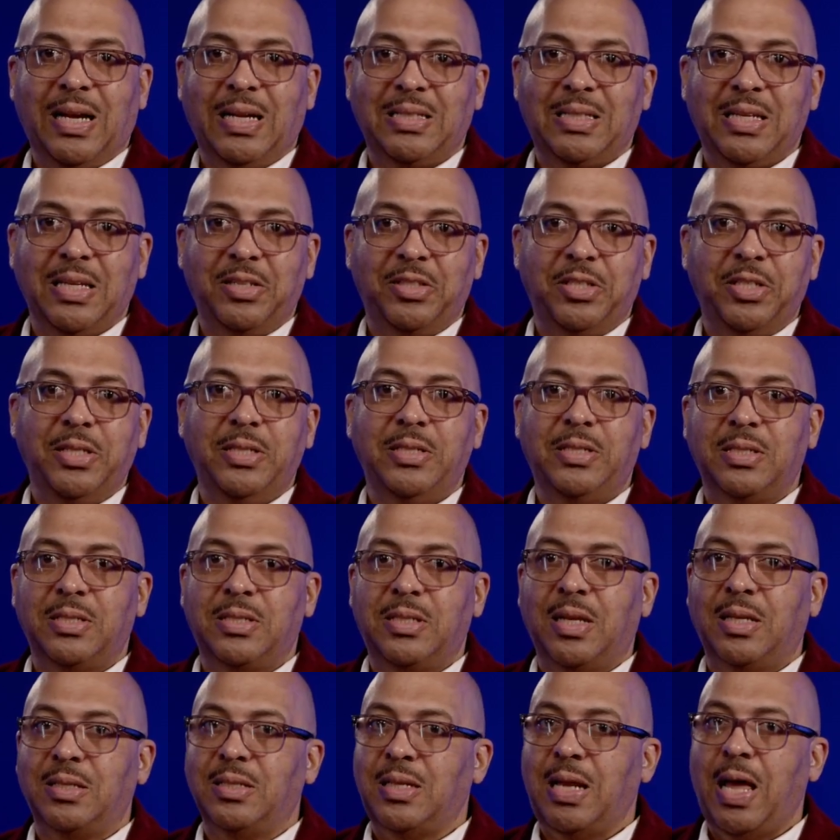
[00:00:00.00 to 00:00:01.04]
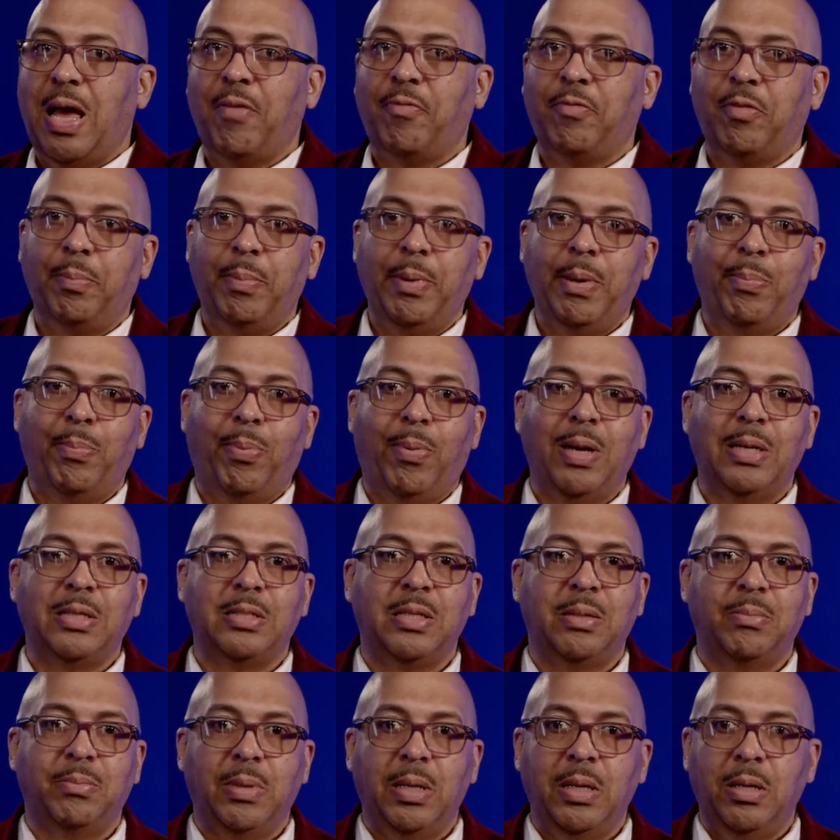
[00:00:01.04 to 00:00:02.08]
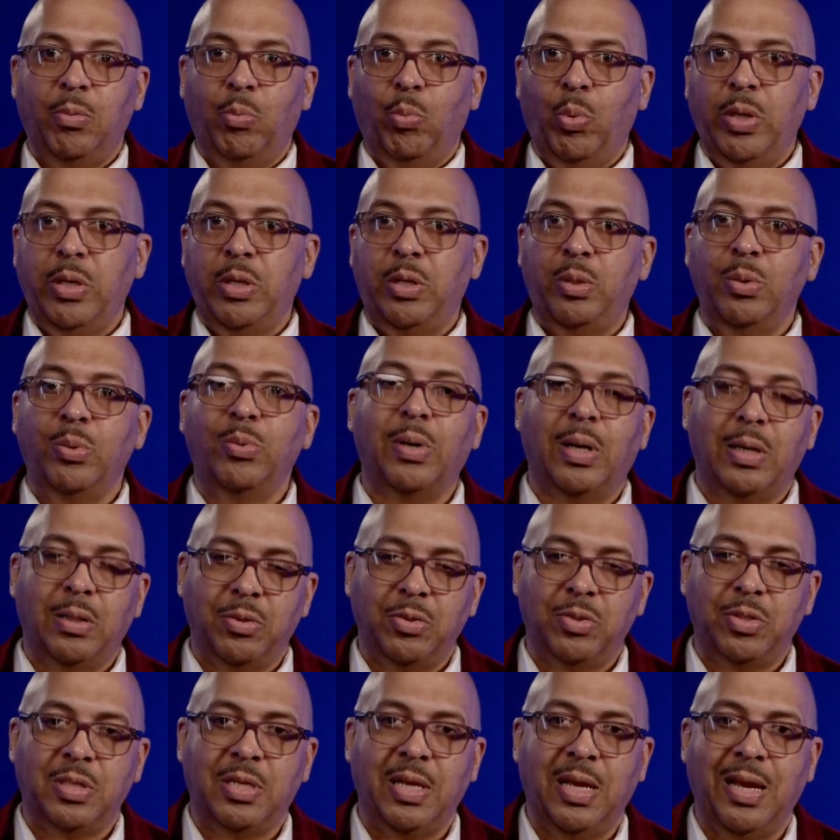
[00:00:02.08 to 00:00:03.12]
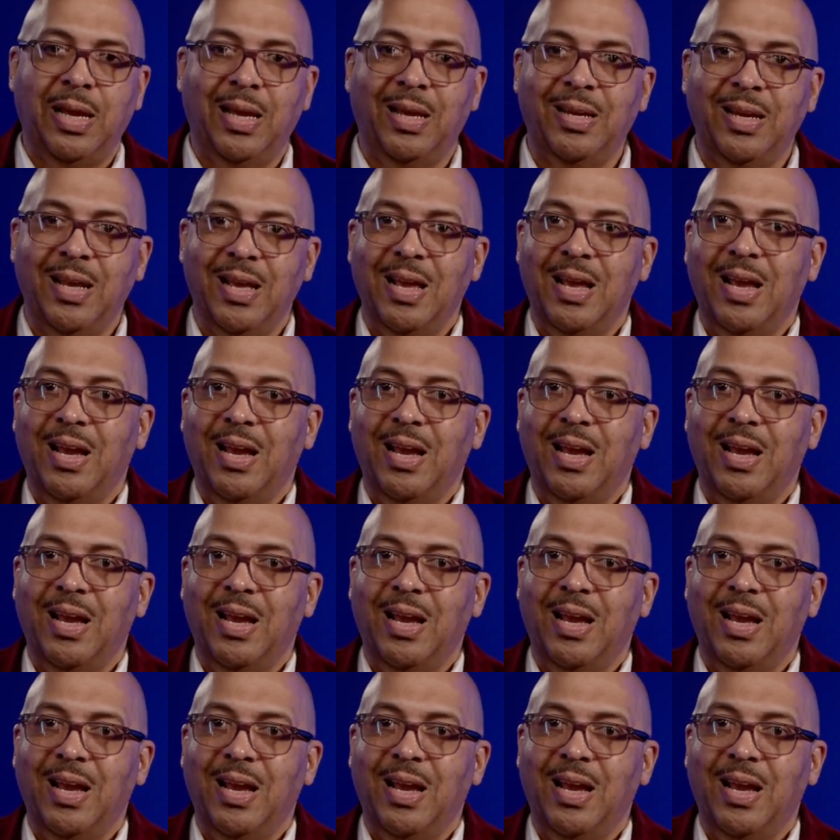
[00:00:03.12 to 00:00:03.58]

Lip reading: I said Jesus doesn't have to be present, but we do understand